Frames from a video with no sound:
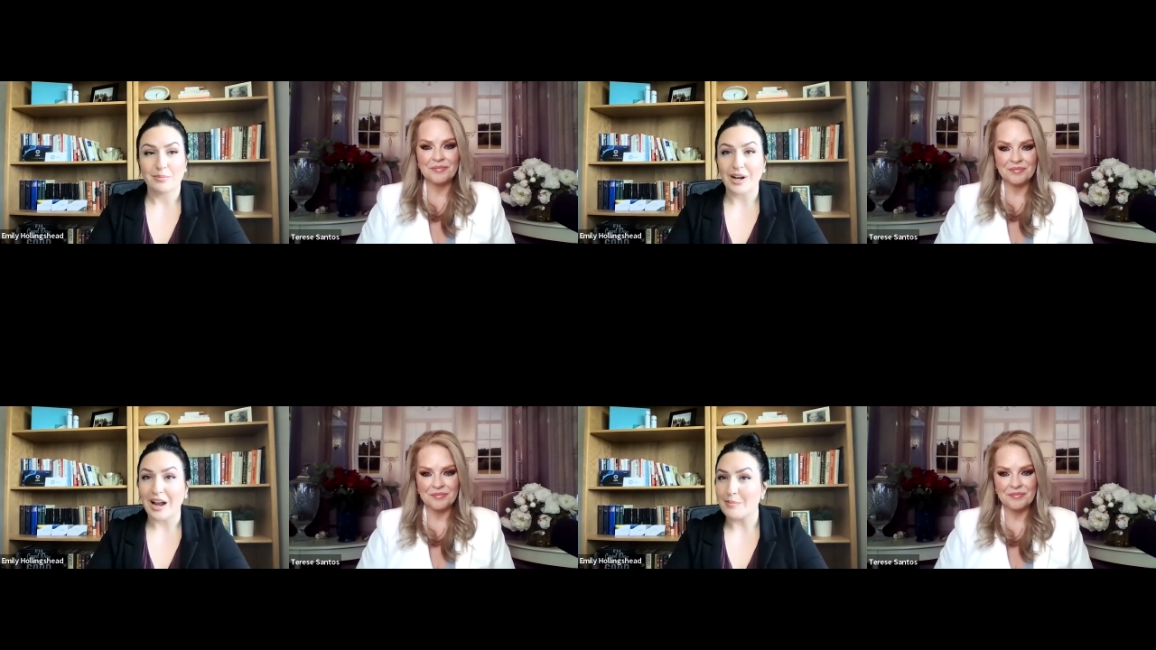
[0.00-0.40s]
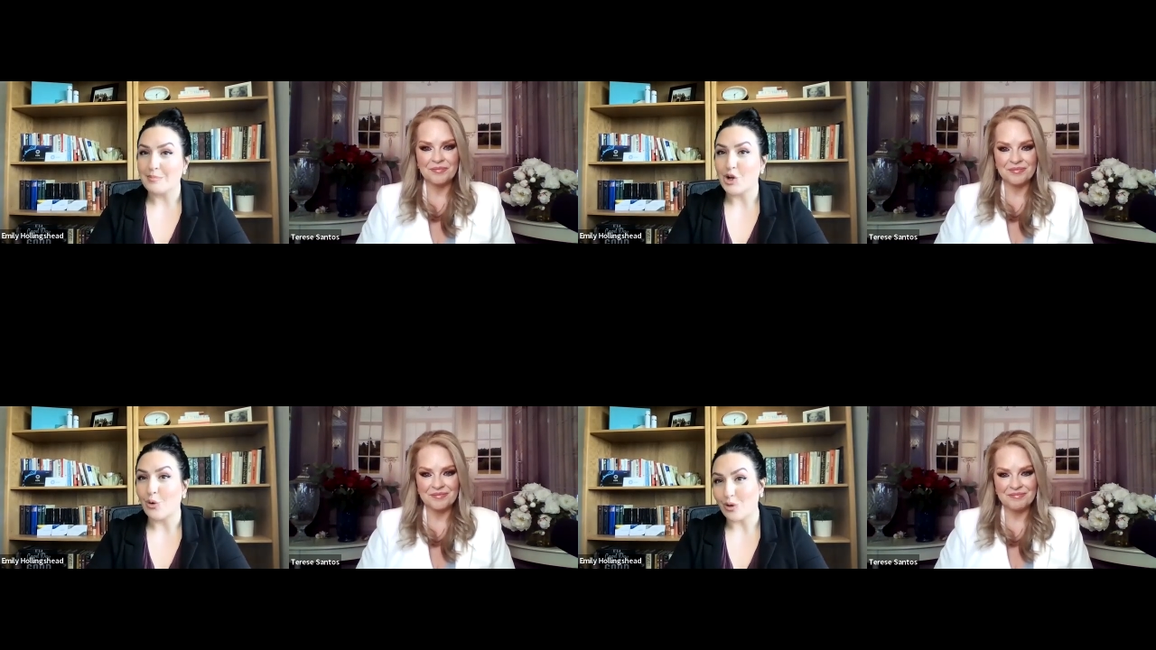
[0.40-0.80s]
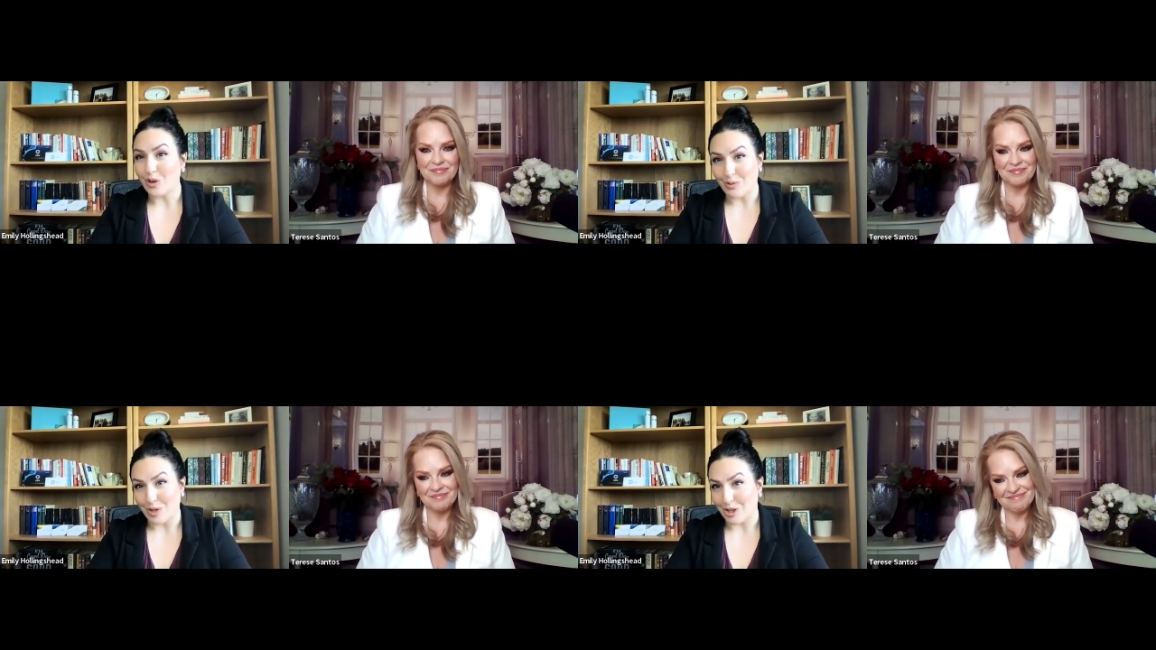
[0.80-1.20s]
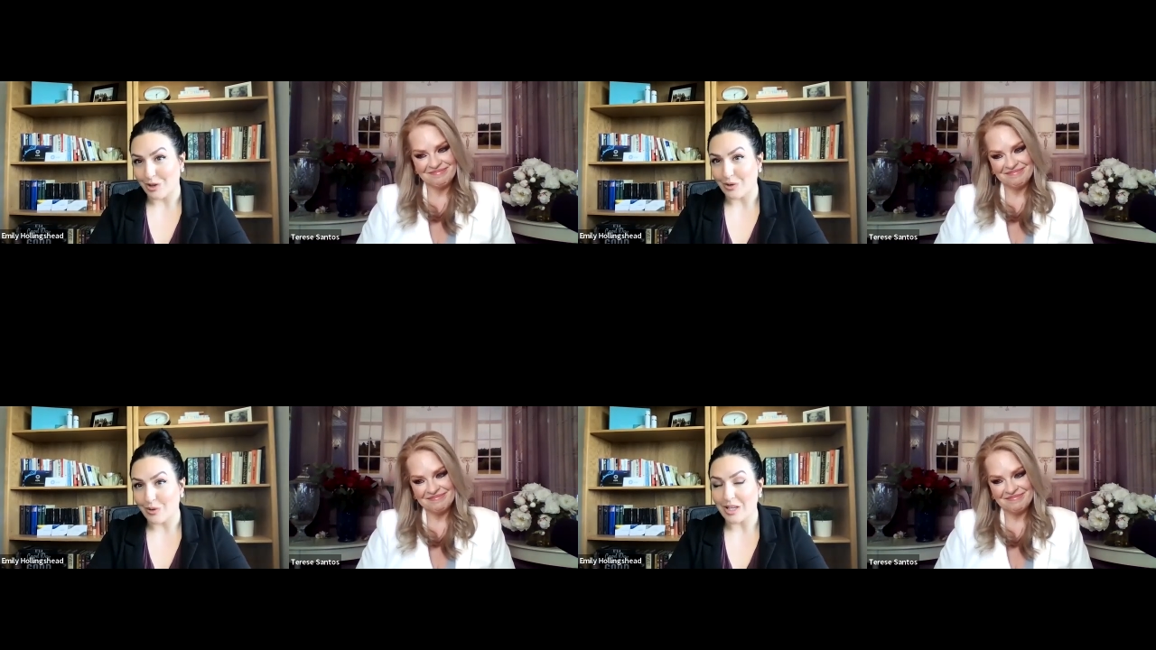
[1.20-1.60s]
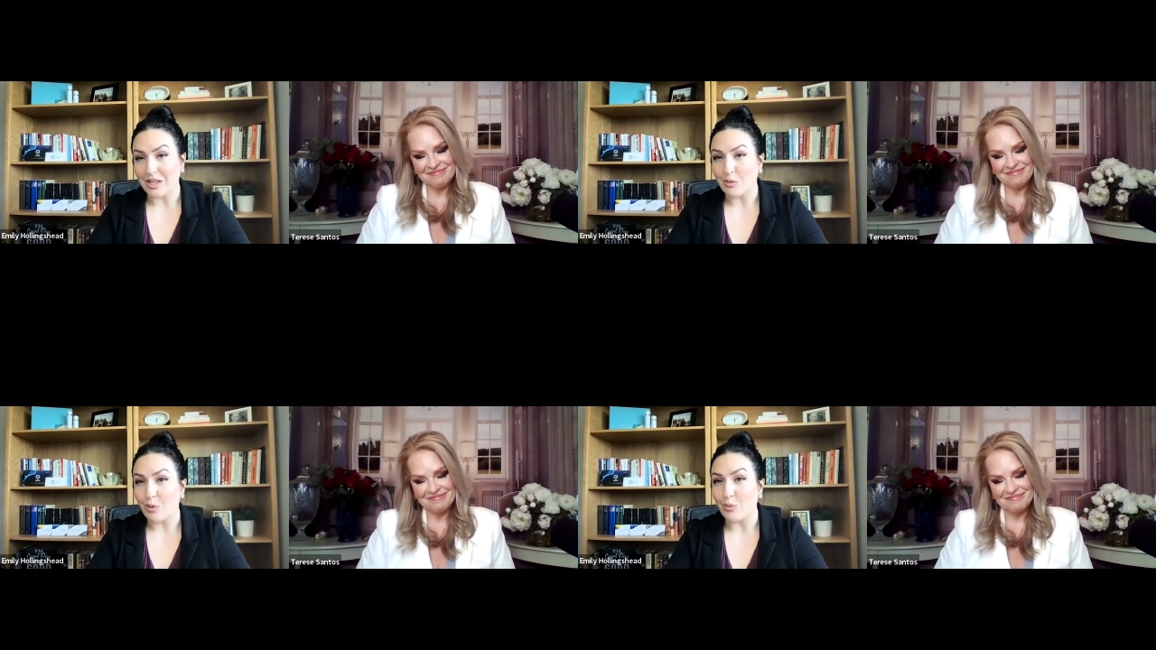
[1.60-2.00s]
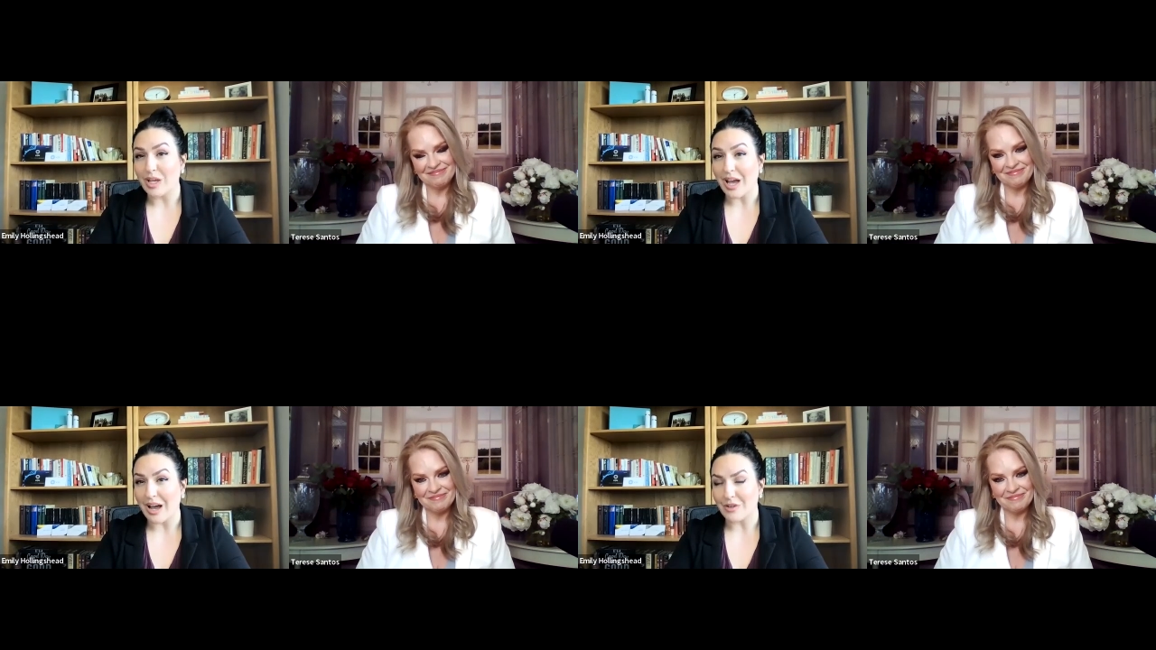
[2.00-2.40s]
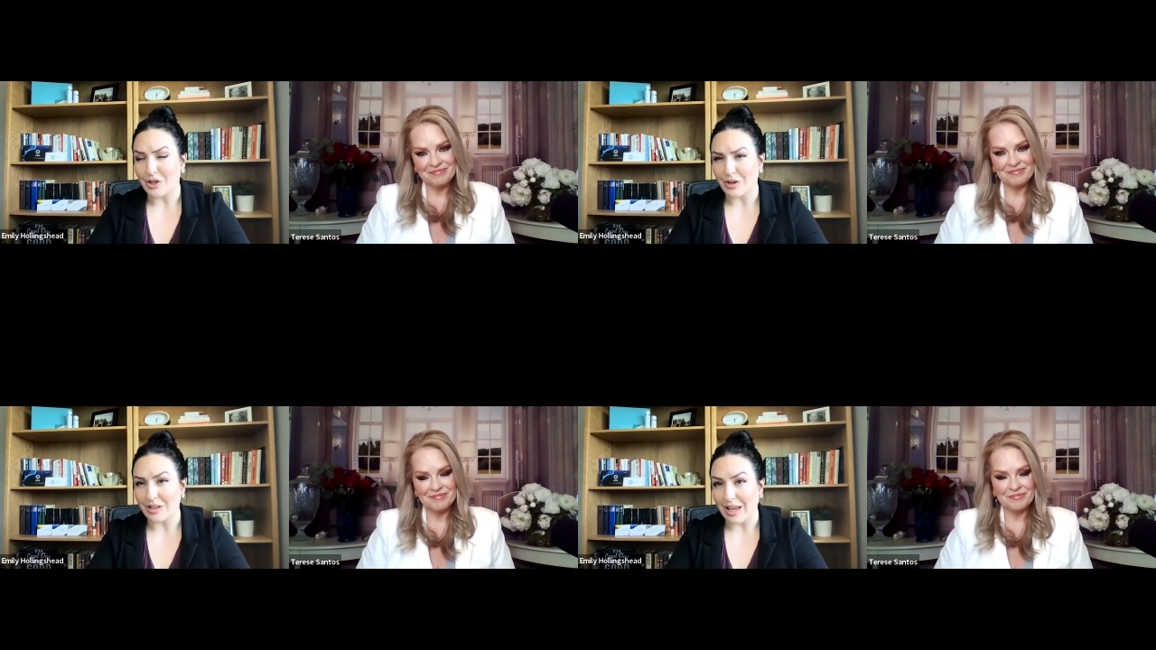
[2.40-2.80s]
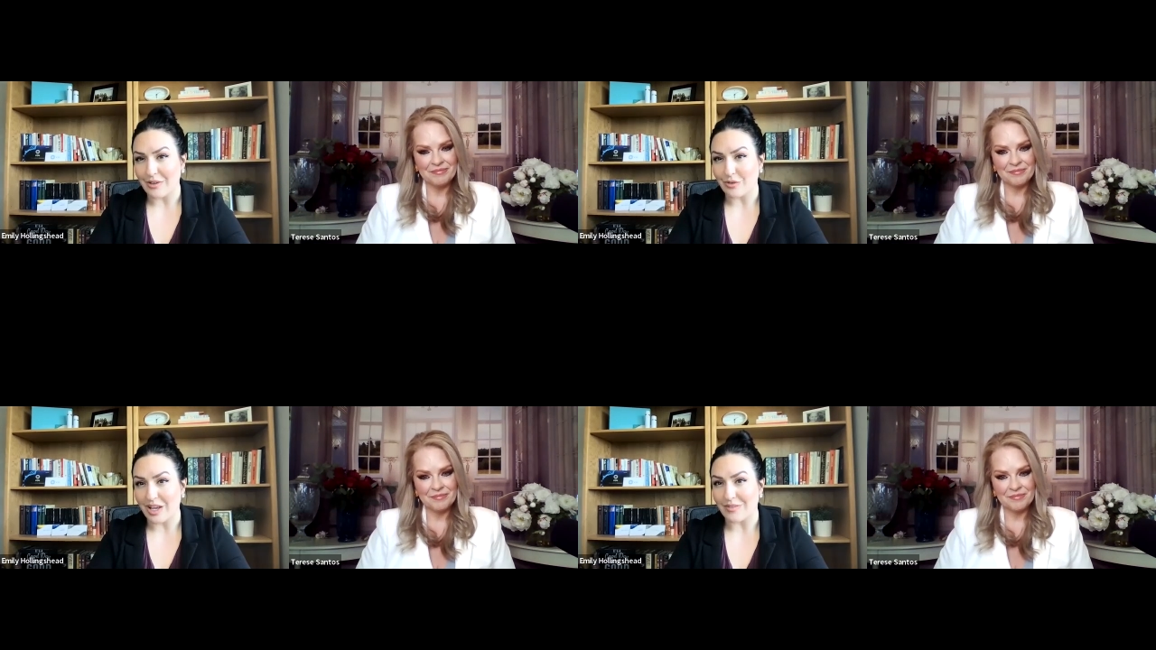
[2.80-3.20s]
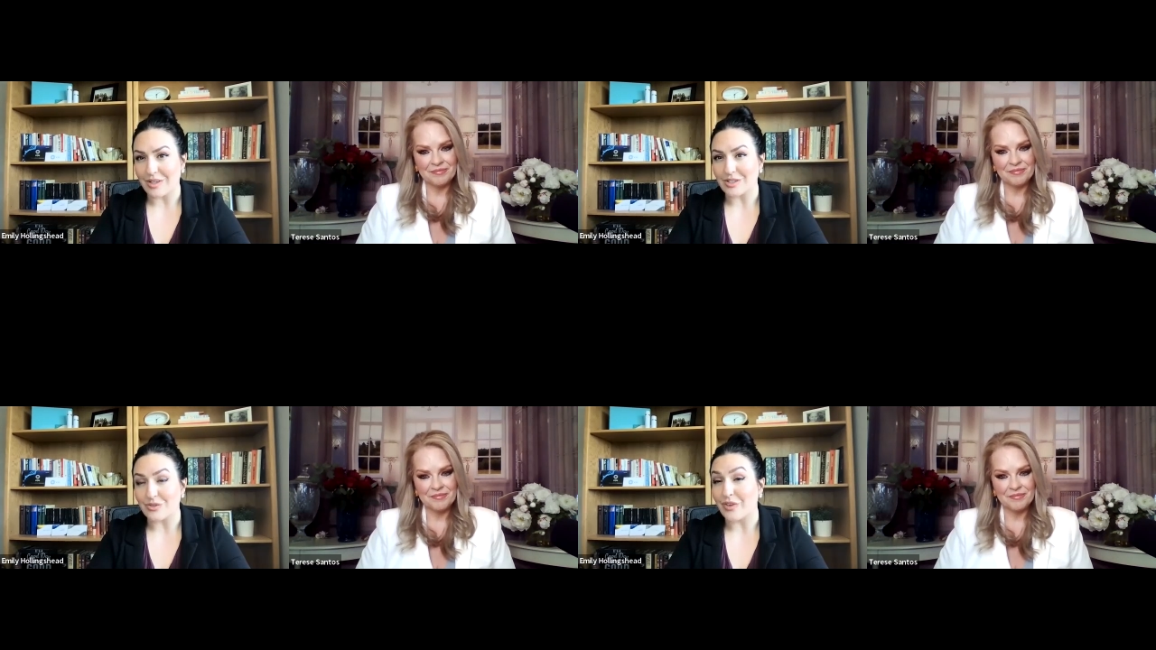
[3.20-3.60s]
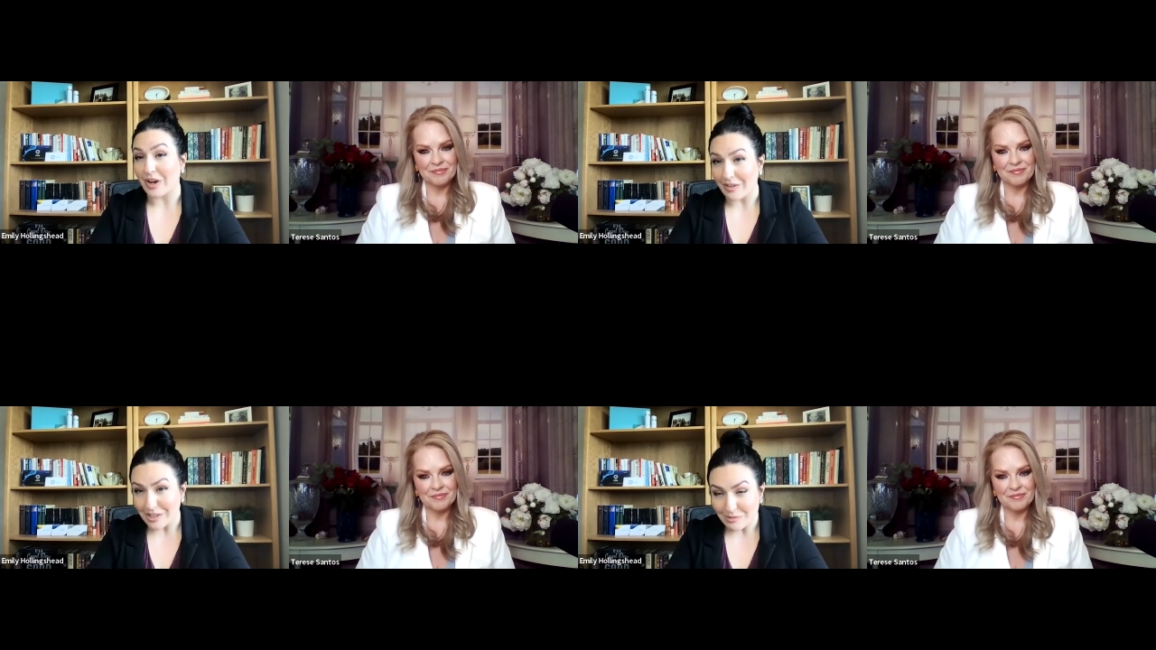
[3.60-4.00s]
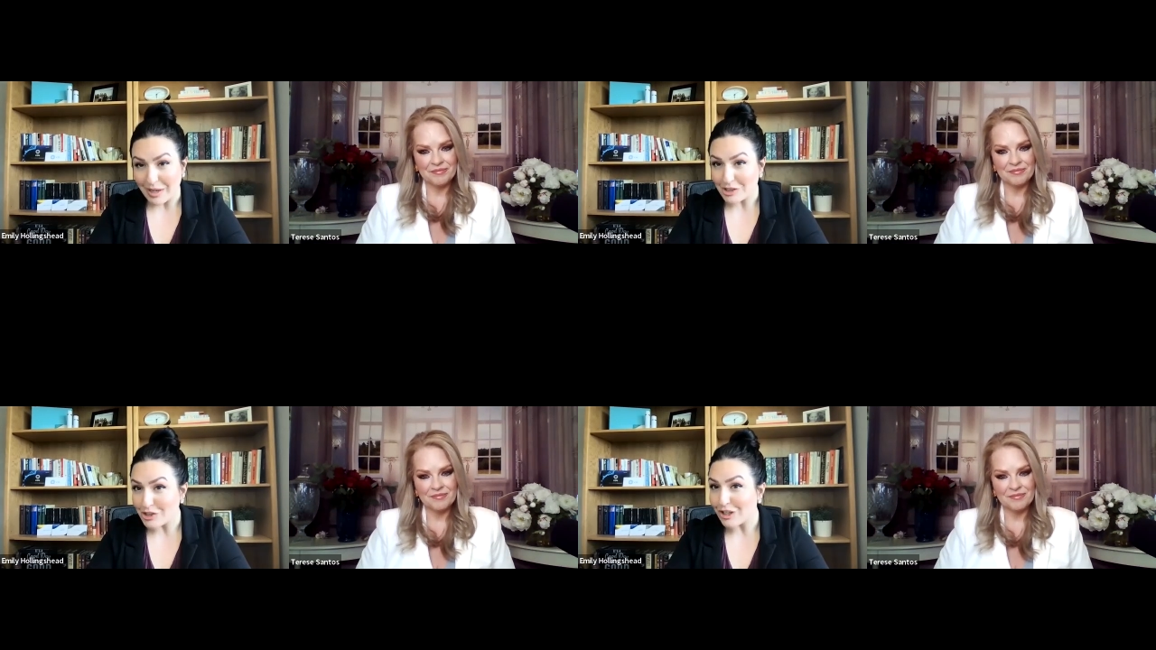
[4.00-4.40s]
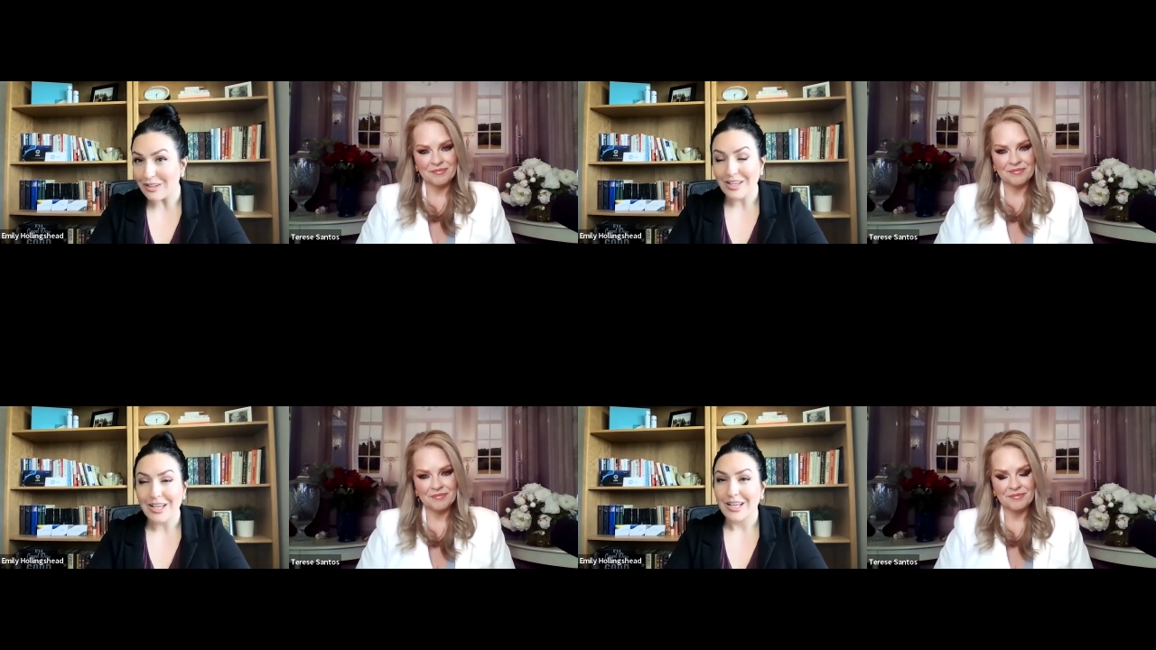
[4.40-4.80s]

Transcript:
Speaker 1: but I'm totally with you. I think what we have here at LifeWave is very special